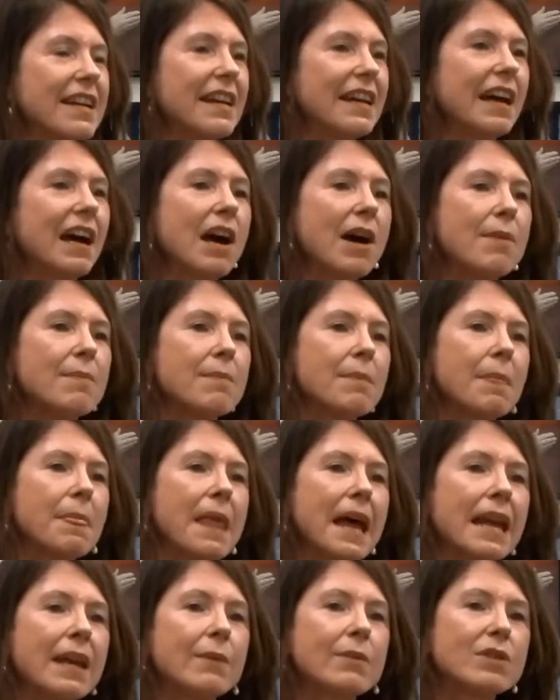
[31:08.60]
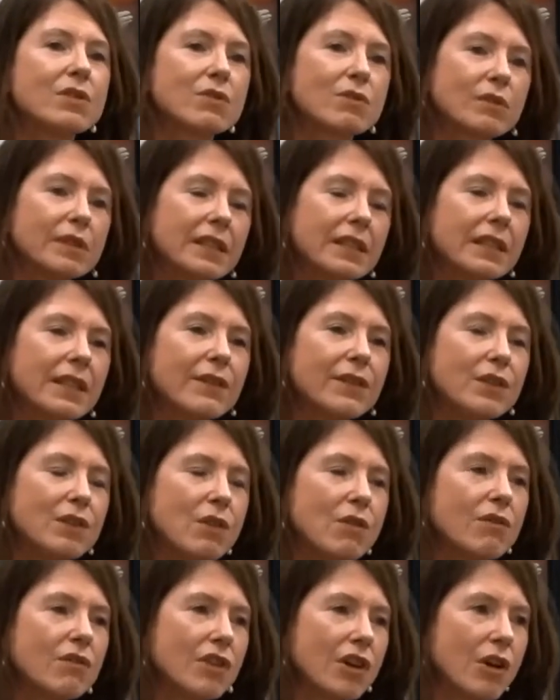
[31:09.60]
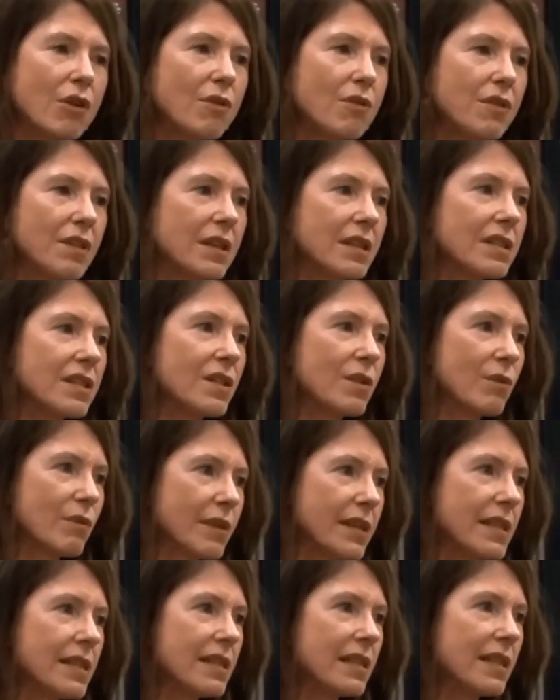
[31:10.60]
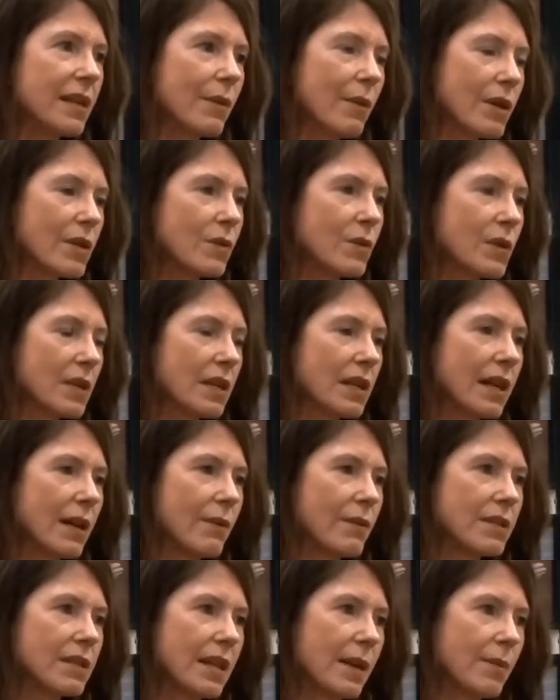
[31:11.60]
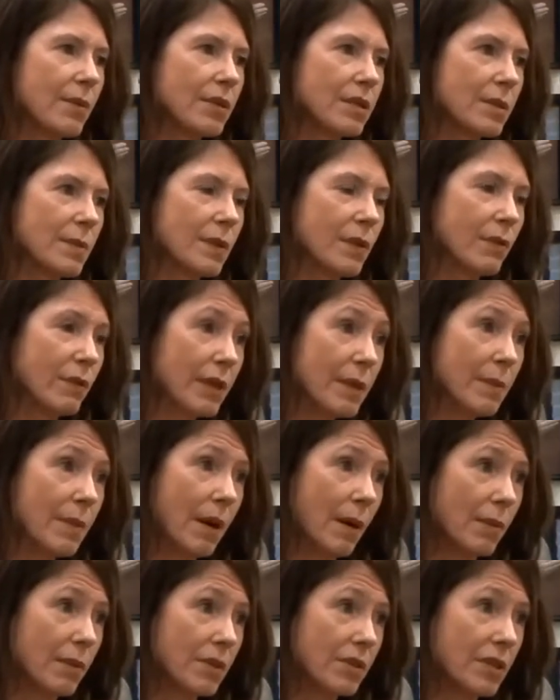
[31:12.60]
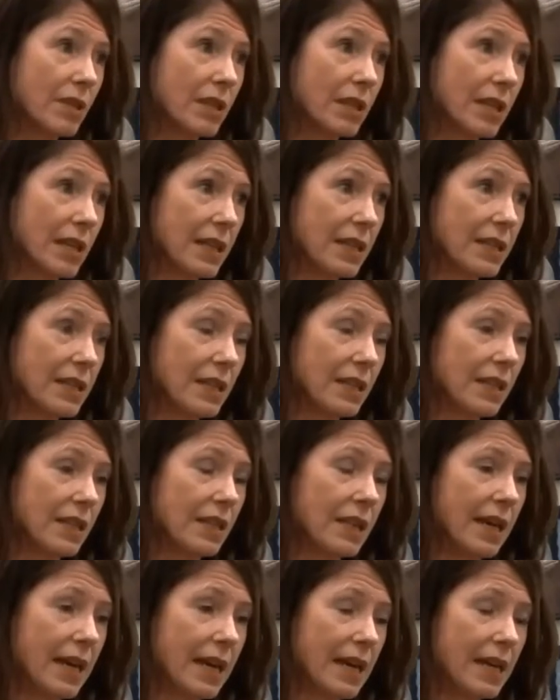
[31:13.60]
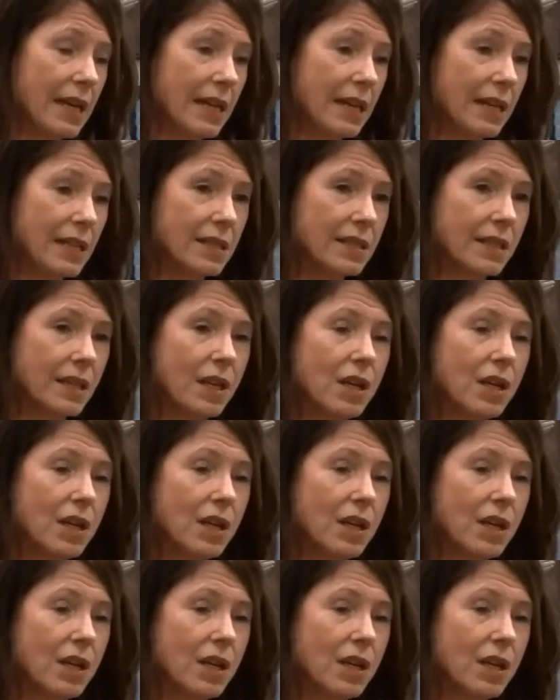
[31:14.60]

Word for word: Um, and it was really, if you don't know this, the reason that *West with the Night was able to be republished in the 1980s